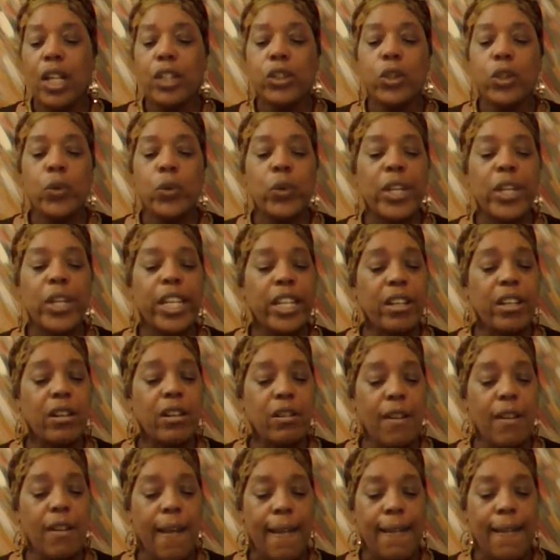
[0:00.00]
to
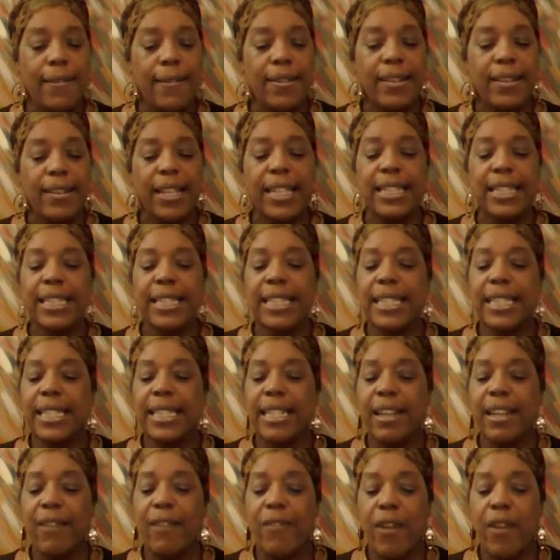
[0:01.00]
heal us and
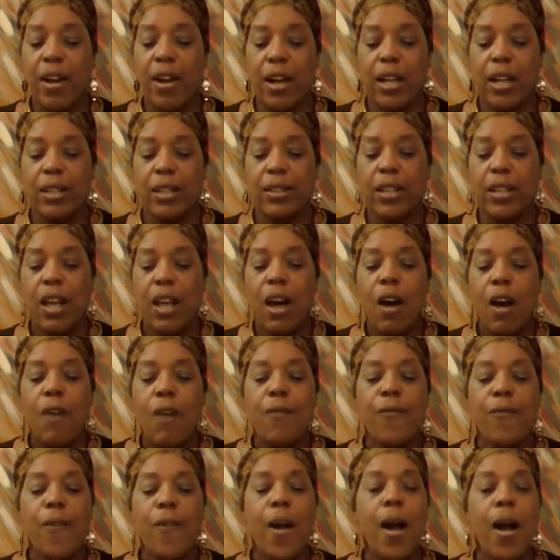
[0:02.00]
deliver us
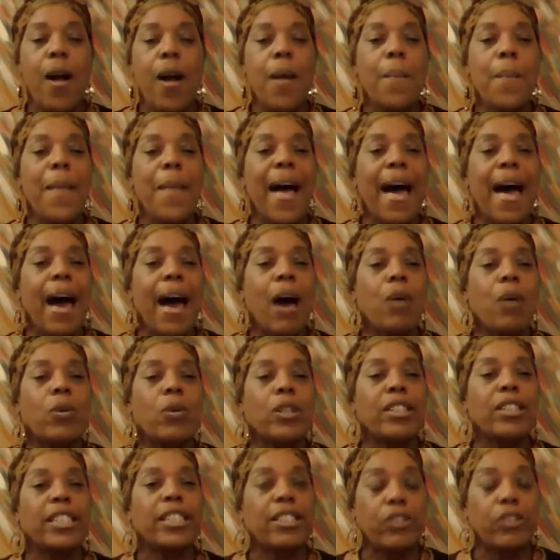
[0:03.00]
from
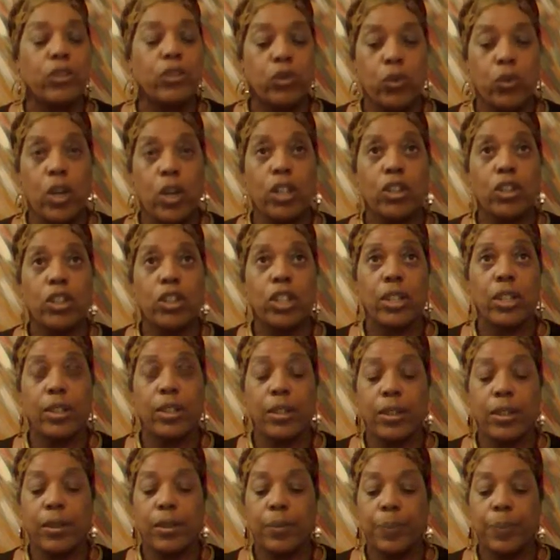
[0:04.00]
our
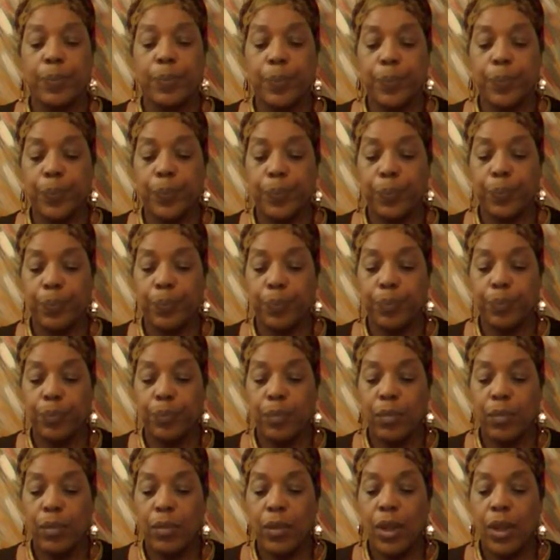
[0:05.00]
destructions.
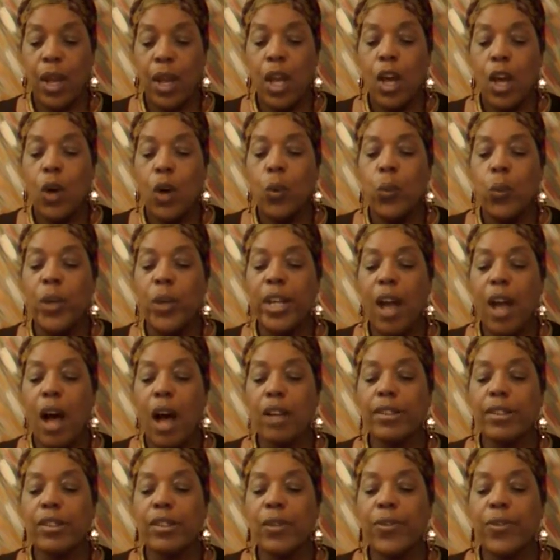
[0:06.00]
We
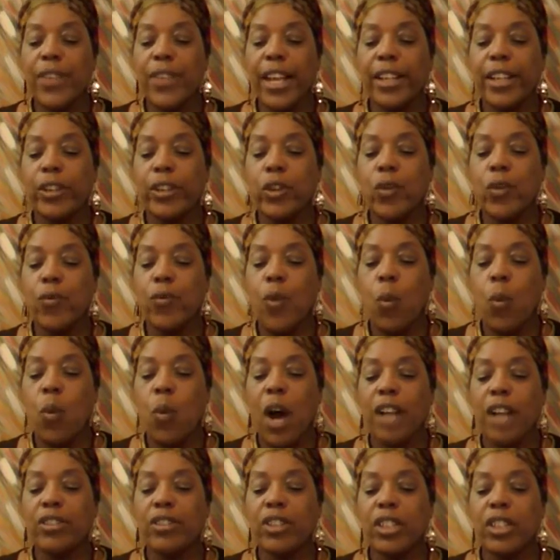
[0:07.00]
also thank you for
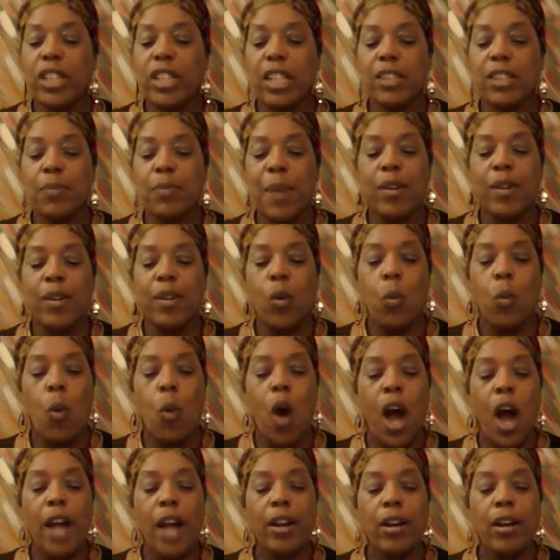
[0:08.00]
washing us by the
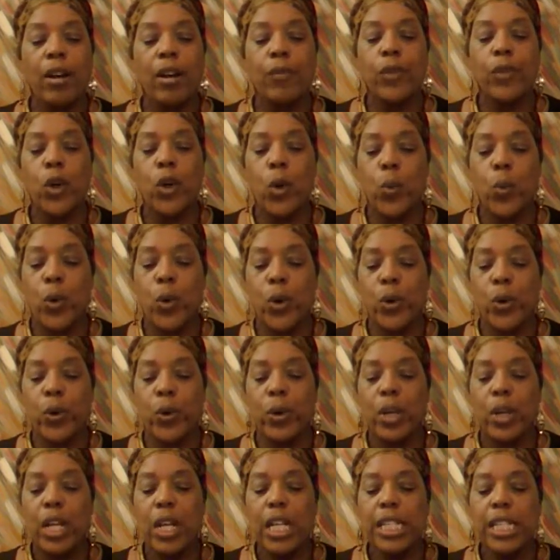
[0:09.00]
water of your
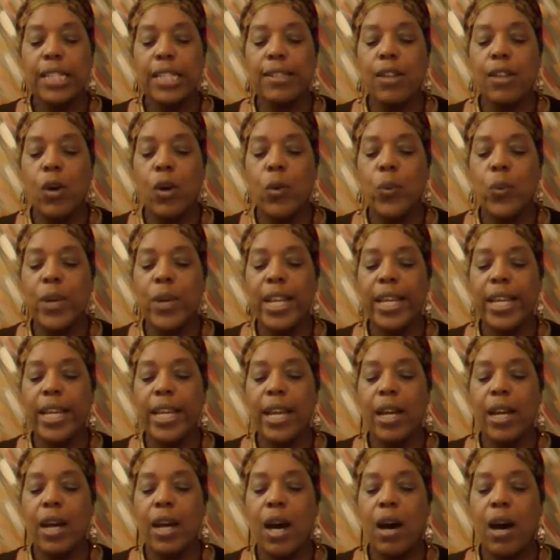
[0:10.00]
word so we
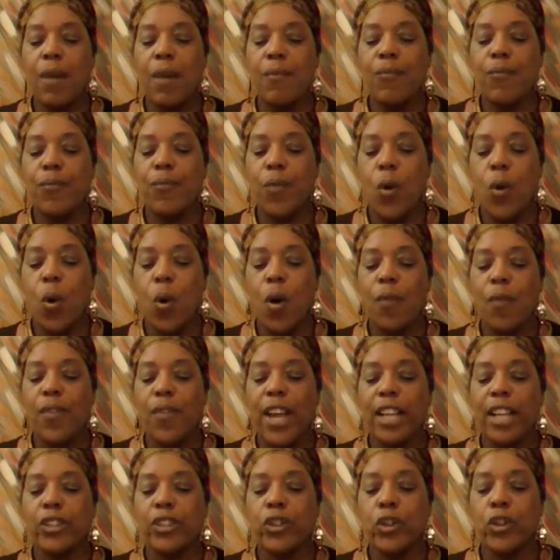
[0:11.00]
can come forth
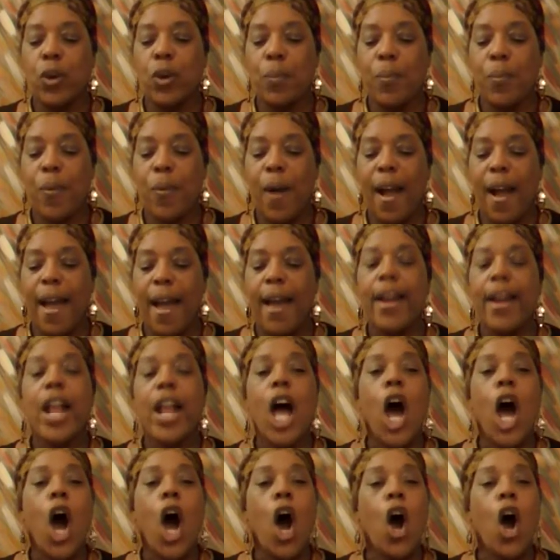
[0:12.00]
as your bride,
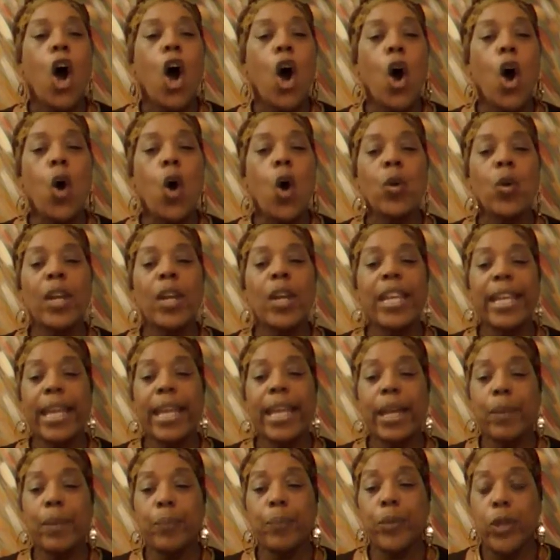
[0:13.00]

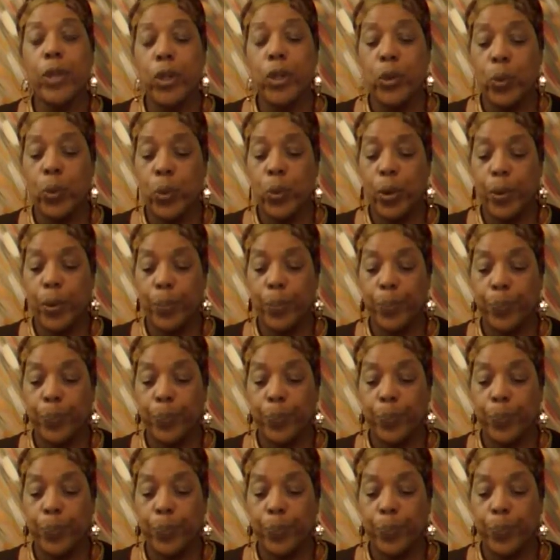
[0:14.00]
holy and pure.